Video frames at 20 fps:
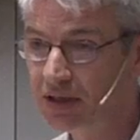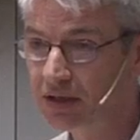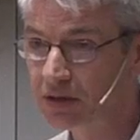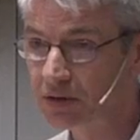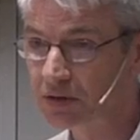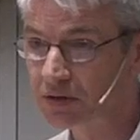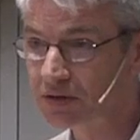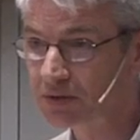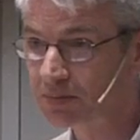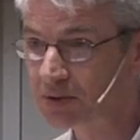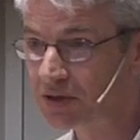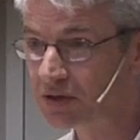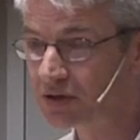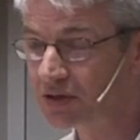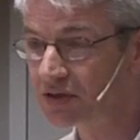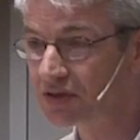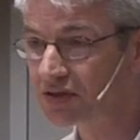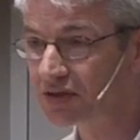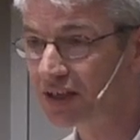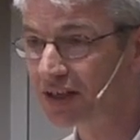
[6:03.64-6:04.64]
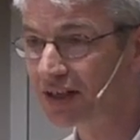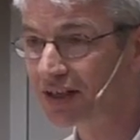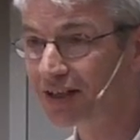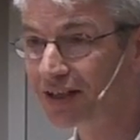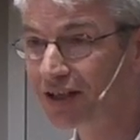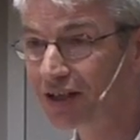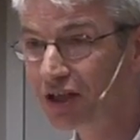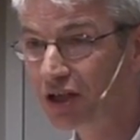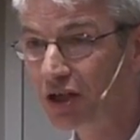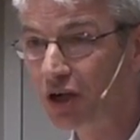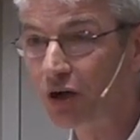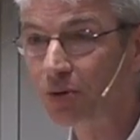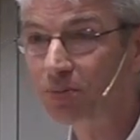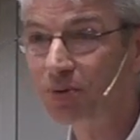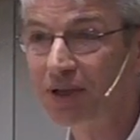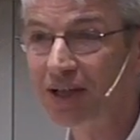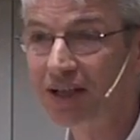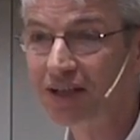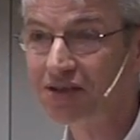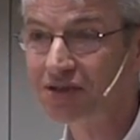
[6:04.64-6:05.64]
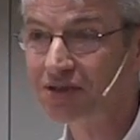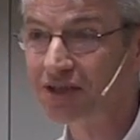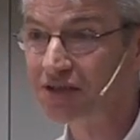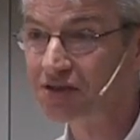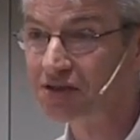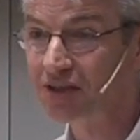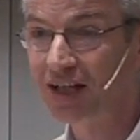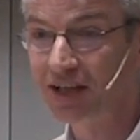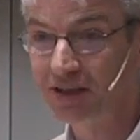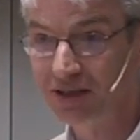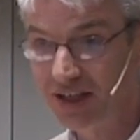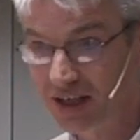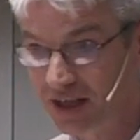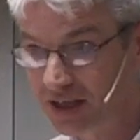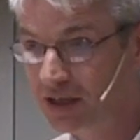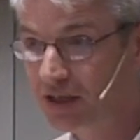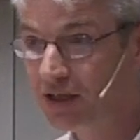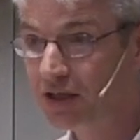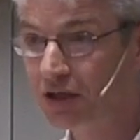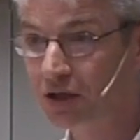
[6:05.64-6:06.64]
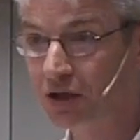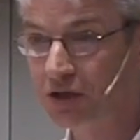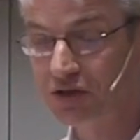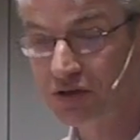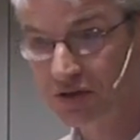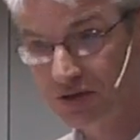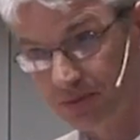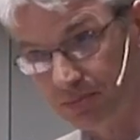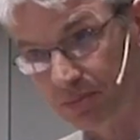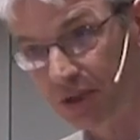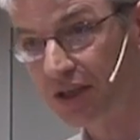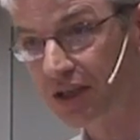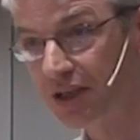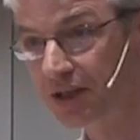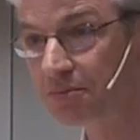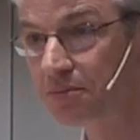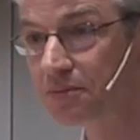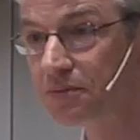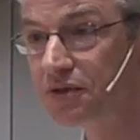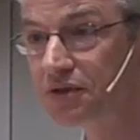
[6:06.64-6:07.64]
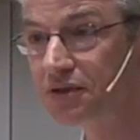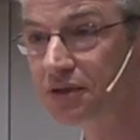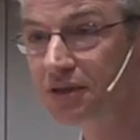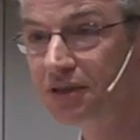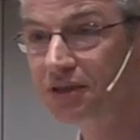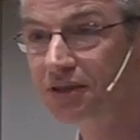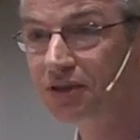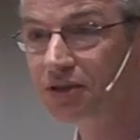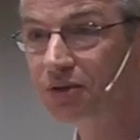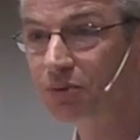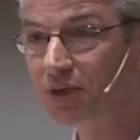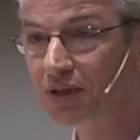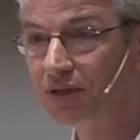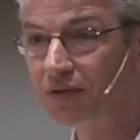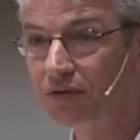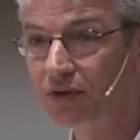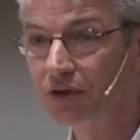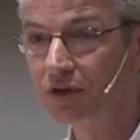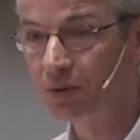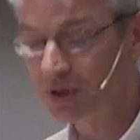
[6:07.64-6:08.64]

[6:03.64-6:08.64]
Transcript: keynote speech in saying open access at any cost becomes one of the